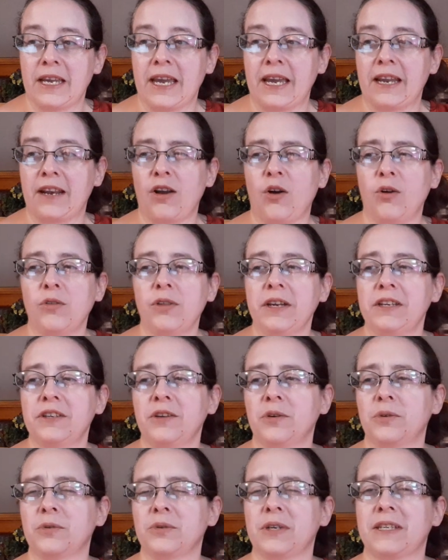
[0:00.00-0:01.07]
and all I
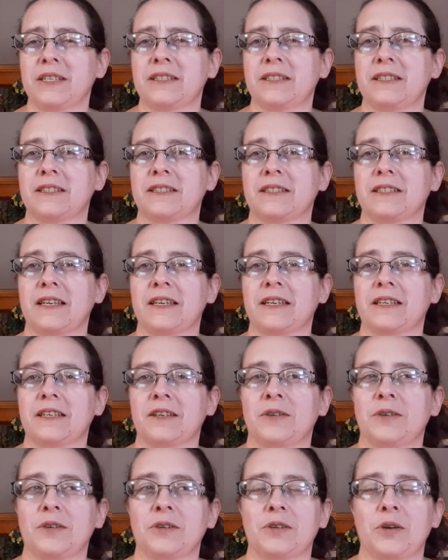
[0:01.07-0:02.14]
know is it's like
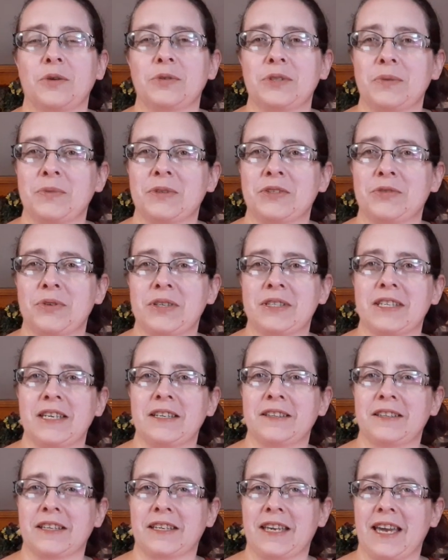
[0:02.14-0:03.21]
a cozy mystery
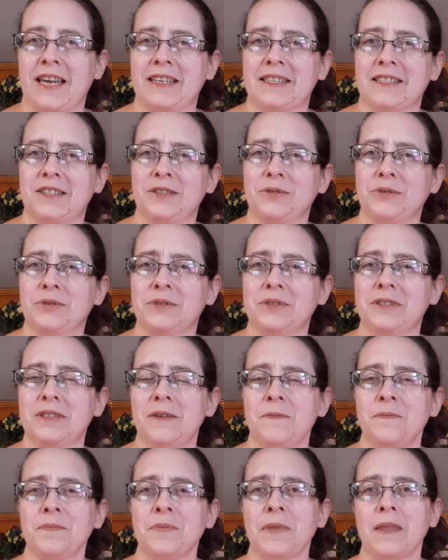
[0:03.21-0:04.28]
set in the Catskills,
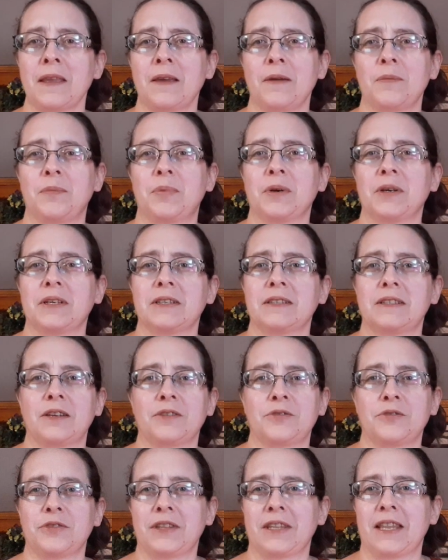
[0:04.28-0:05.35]
but
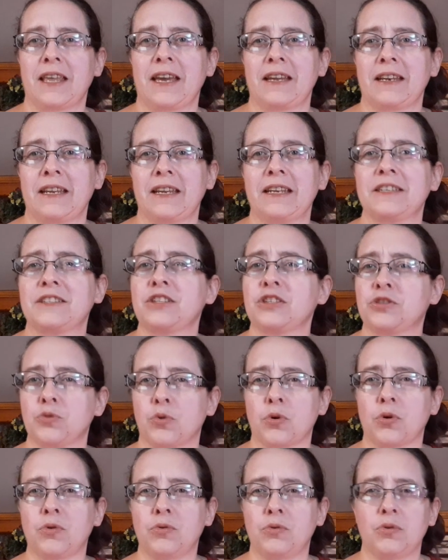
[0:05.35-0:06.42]
other than that, and it's
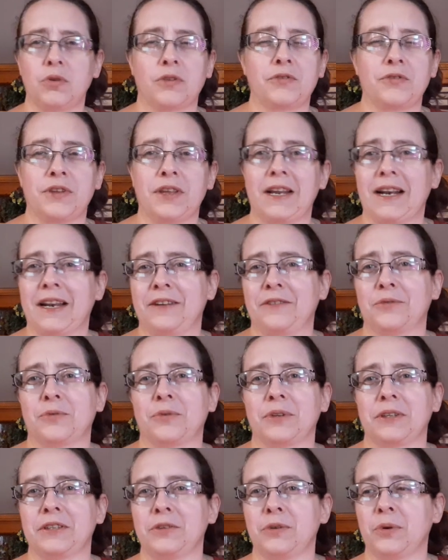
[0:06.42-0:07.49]
historical, other than that, I don't
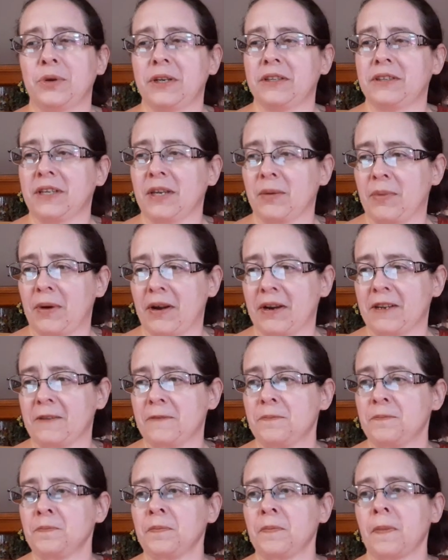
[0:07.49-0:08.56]
really know anything about it.
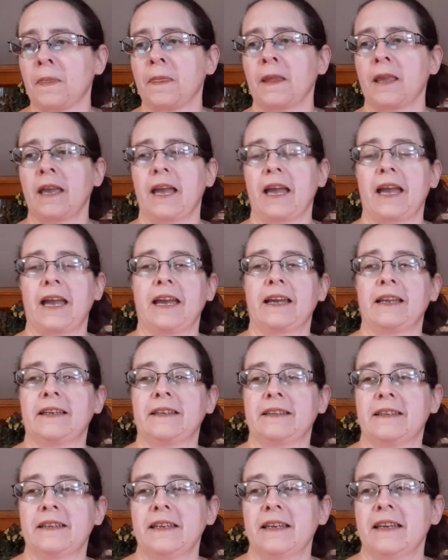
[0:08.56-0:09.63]

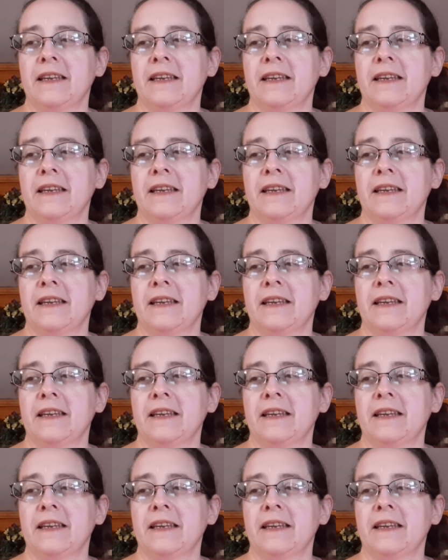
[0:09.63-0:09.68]
And